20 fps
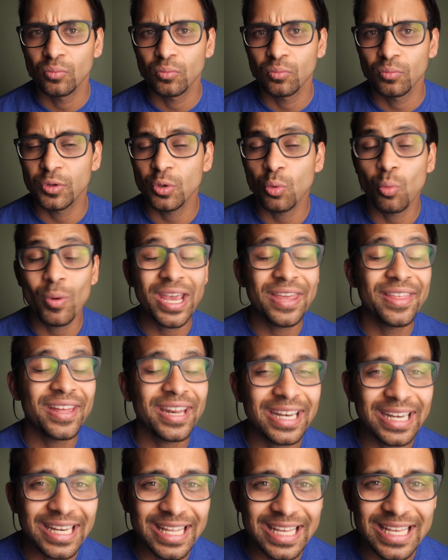the way that
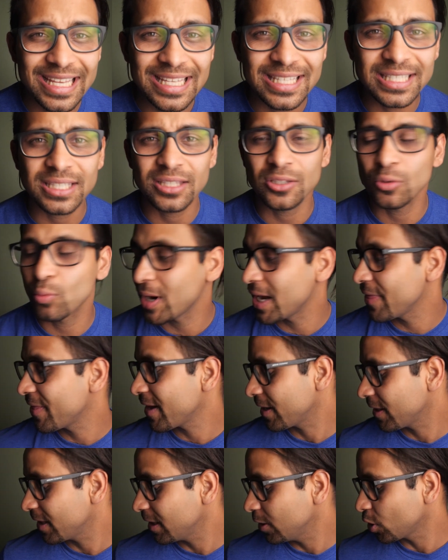it is, the way that
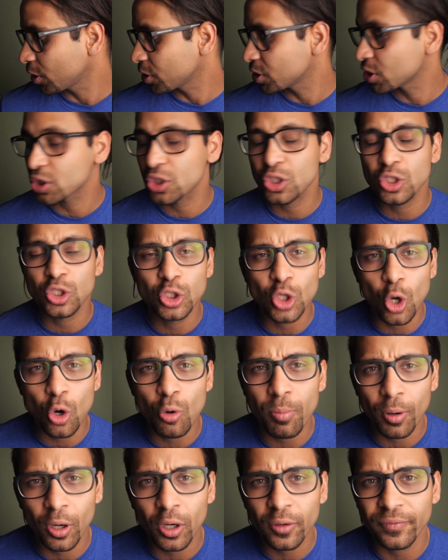it looks so
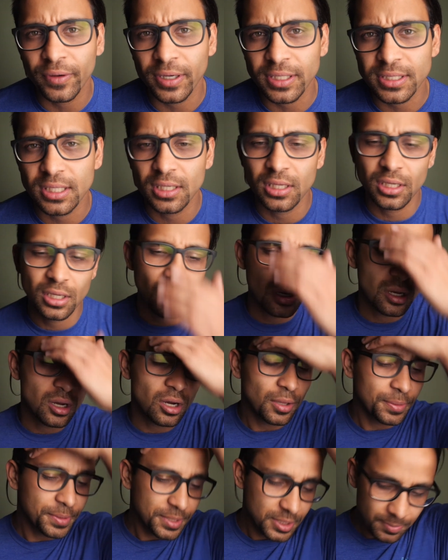perfect
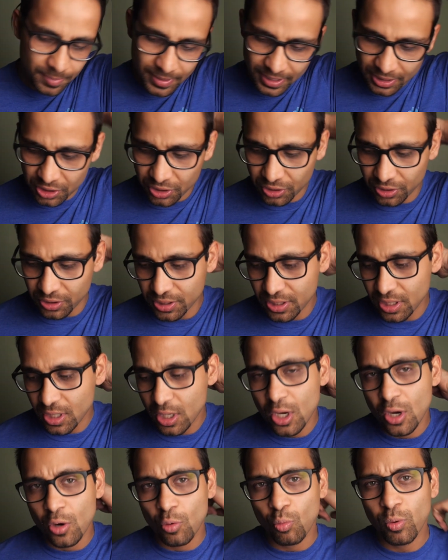on these pictures
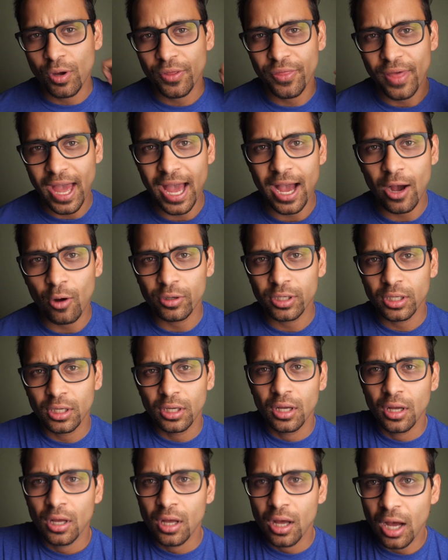without
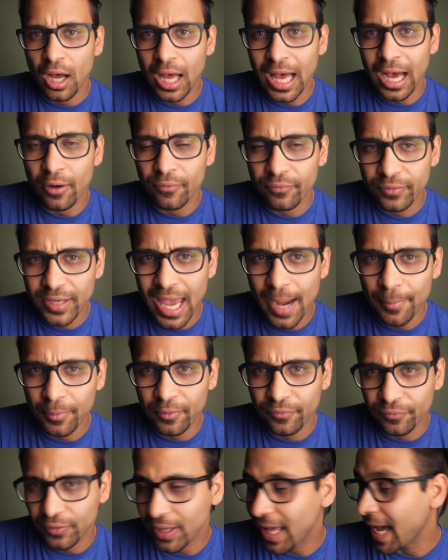off-camera
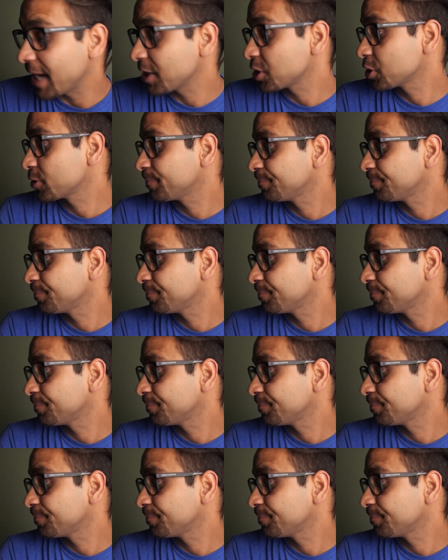flash.